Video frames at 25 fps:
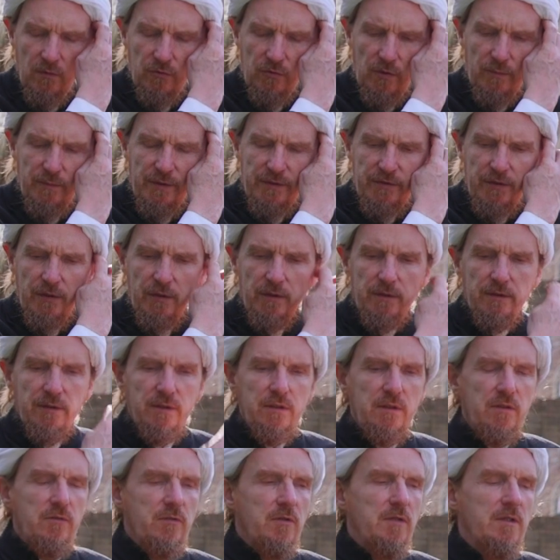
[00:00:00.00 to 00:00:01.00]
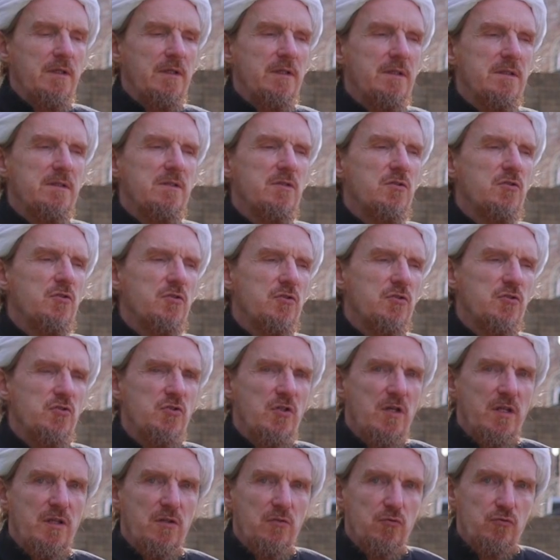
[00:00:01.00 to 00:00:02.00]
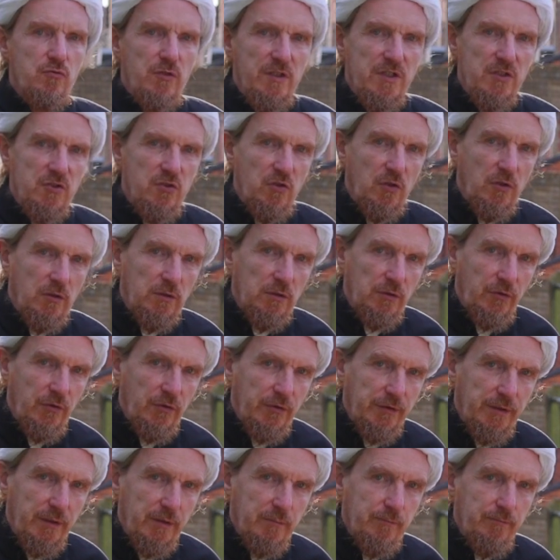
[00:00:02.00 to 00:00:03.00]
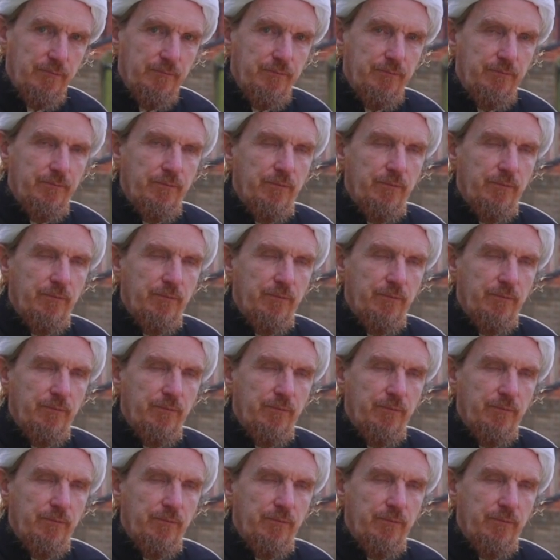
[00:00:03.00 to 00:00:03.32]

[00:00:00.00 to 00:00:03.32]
Ramadan is an intergenerational time.